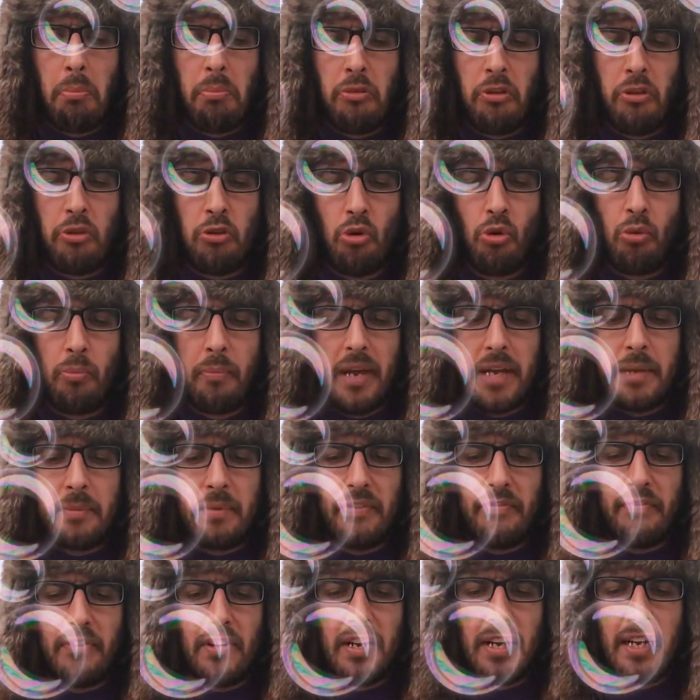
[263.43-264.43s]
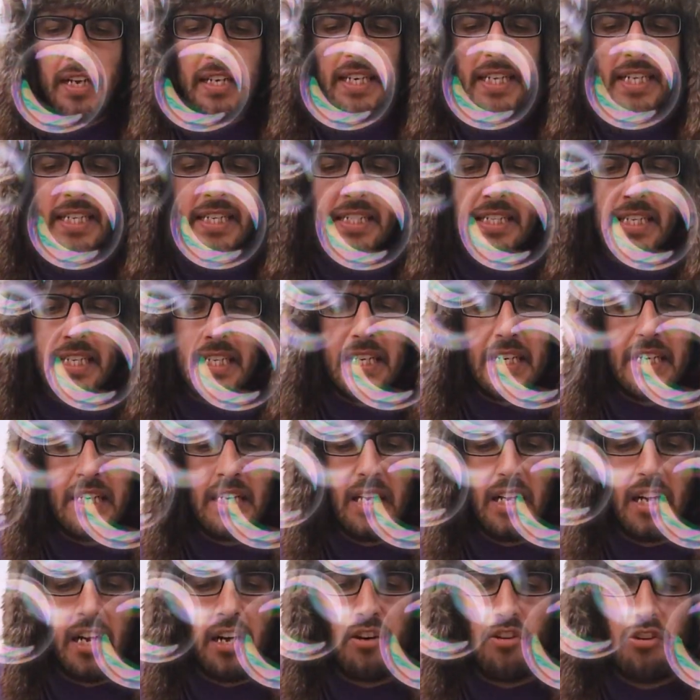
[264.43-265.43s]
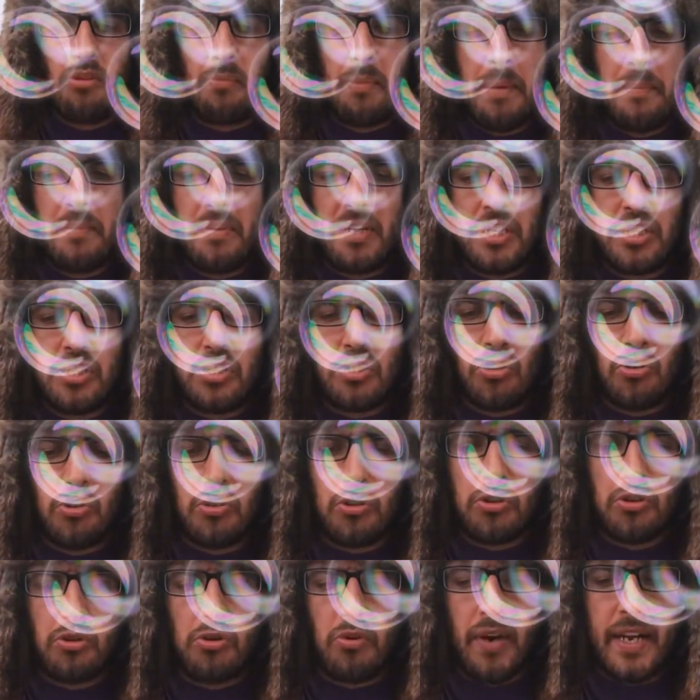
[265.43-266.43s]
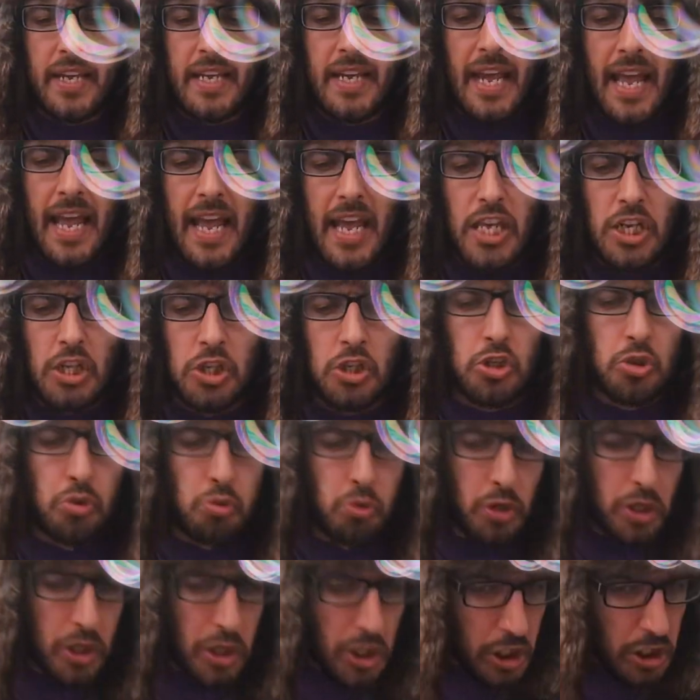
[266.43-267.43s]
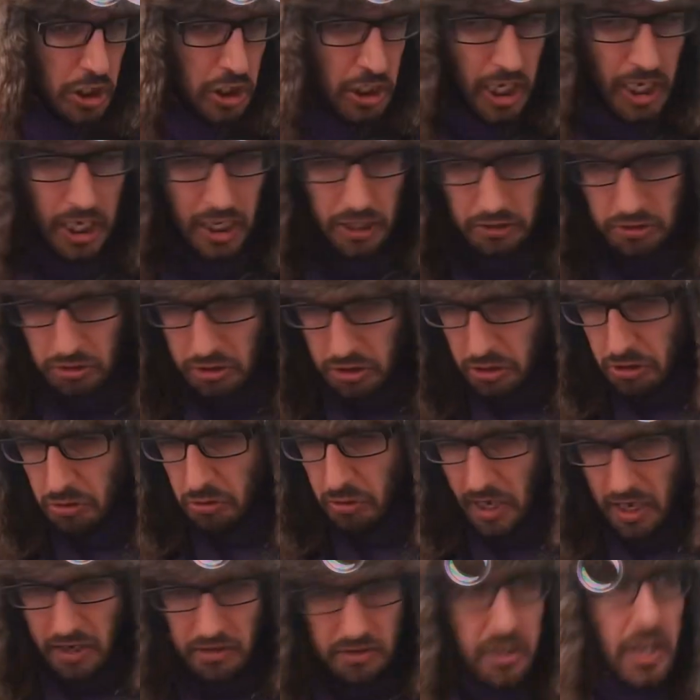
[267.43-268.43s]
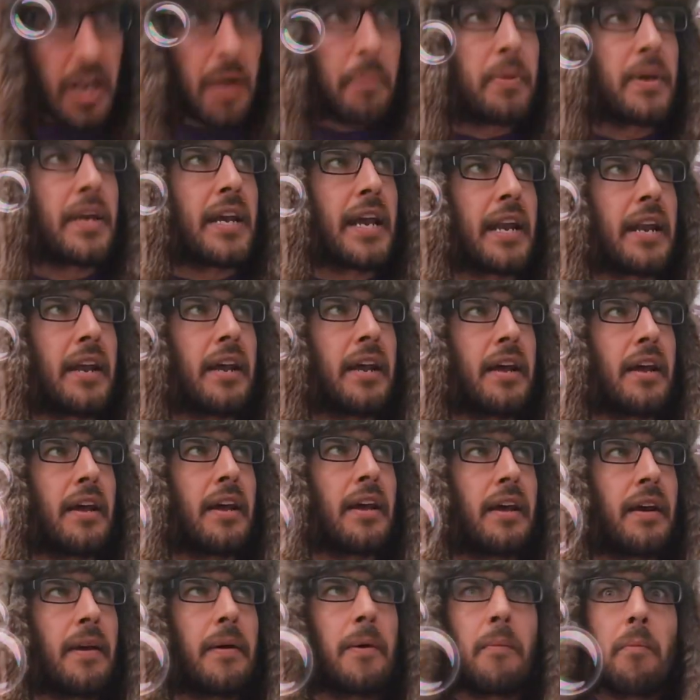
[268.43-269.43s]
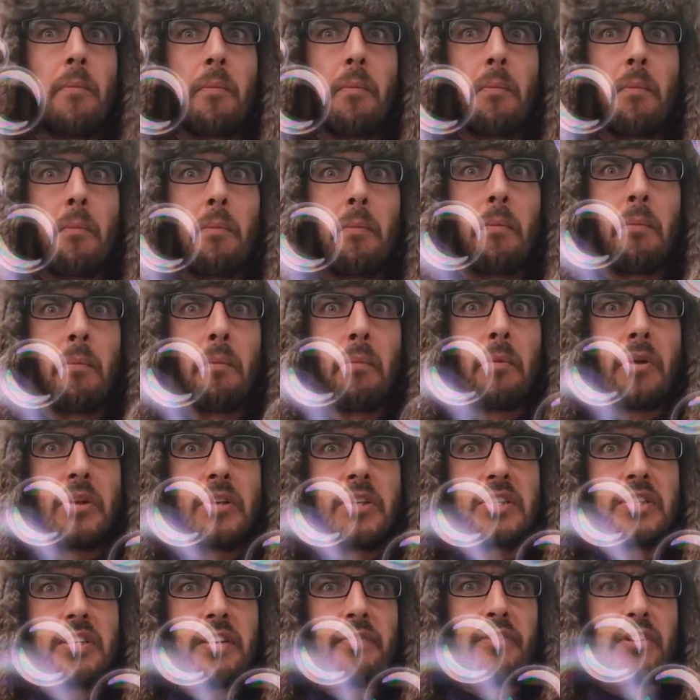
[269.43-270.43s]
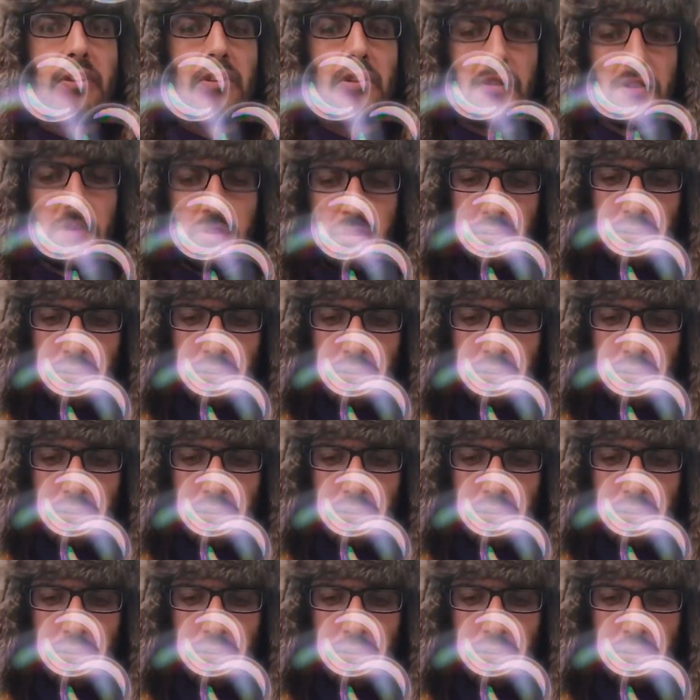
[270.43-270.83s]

The thought made me feel uneasy. I remembered his dog's great head swinging down to the ground and up again, and shivered.